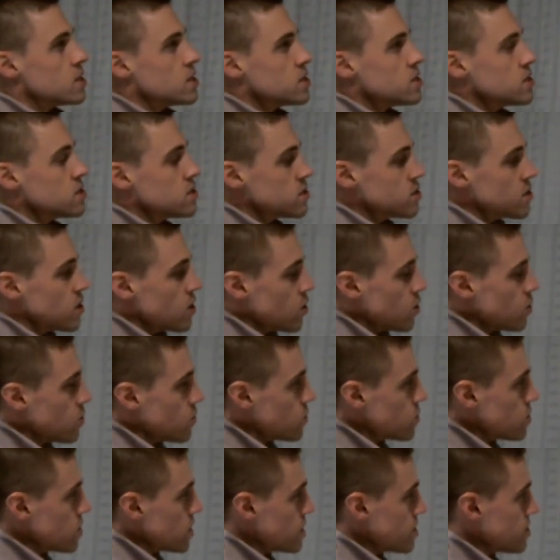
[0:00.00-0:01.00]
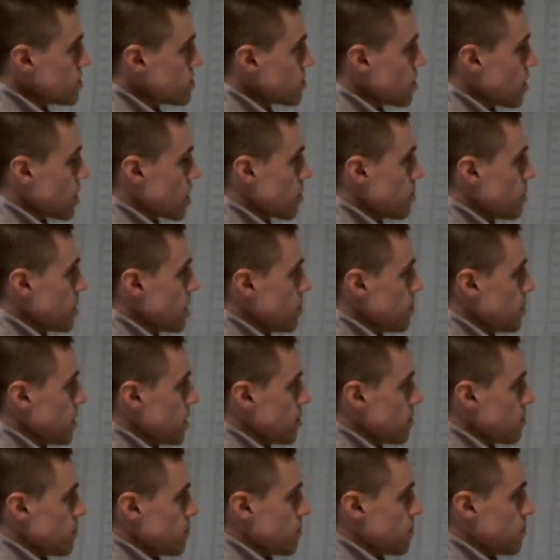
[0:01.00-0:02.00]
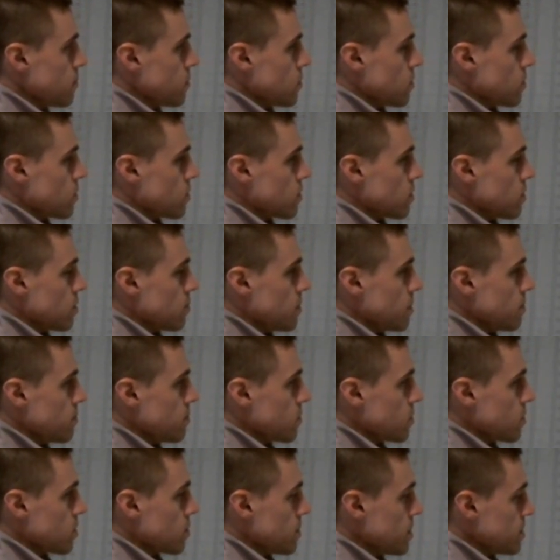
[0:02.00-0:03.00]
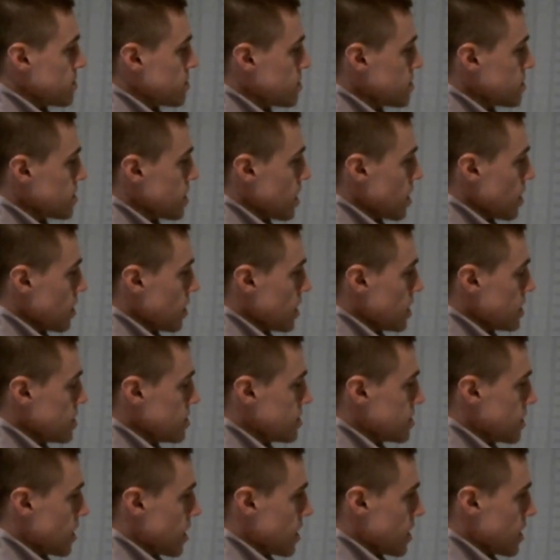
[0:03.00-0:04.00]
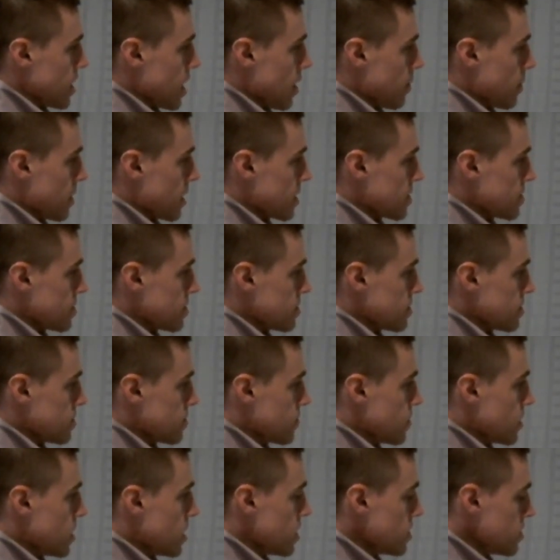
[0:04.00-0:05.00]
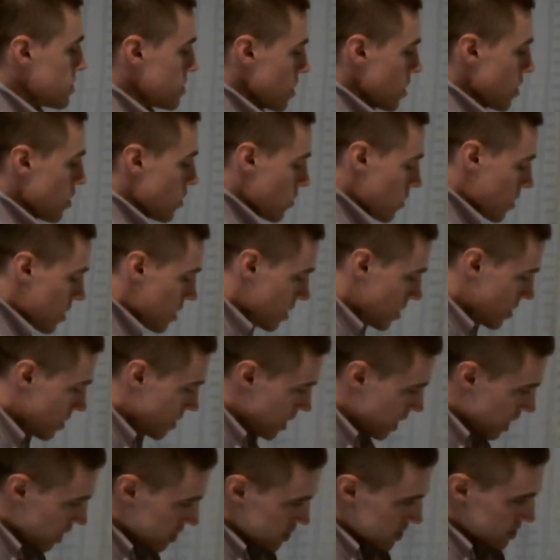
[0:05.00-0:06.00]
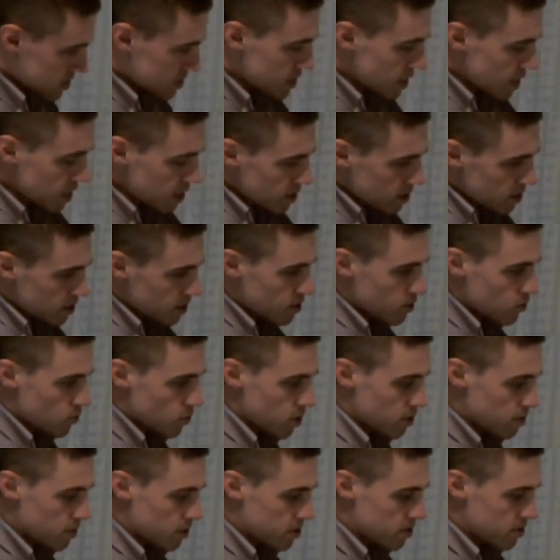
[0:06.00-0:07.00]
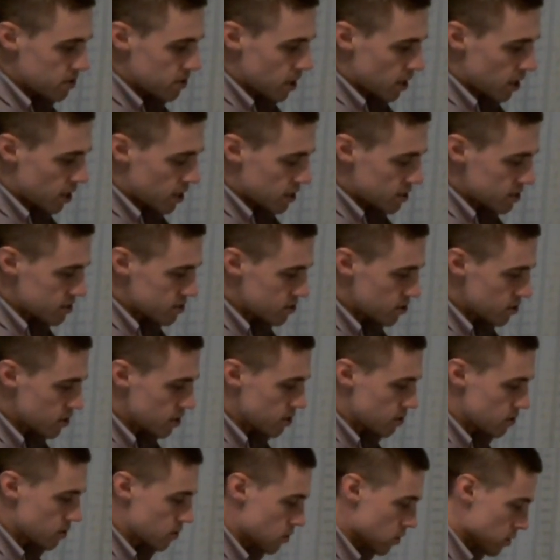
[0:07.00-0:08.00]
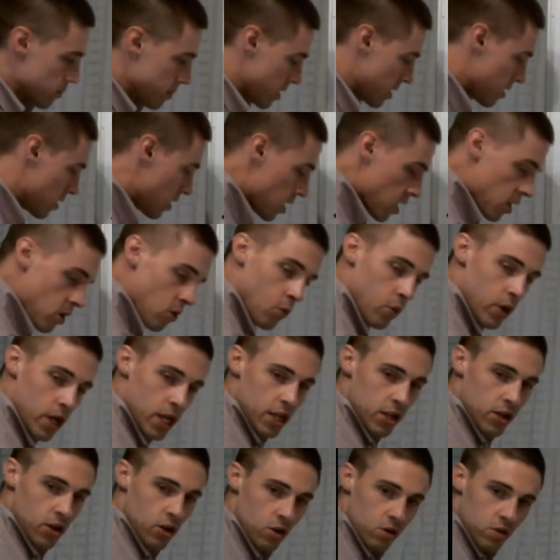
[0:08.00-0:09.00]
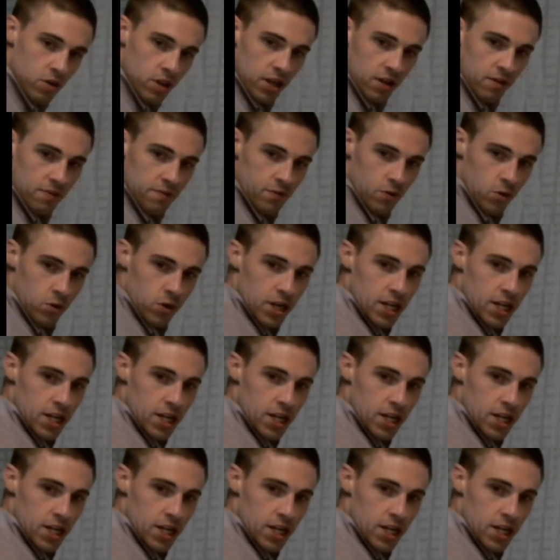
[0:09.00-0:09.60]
So let's talk a bit more about satellite dynamics. So, as I said, we'd be on a circular orbit. We know that for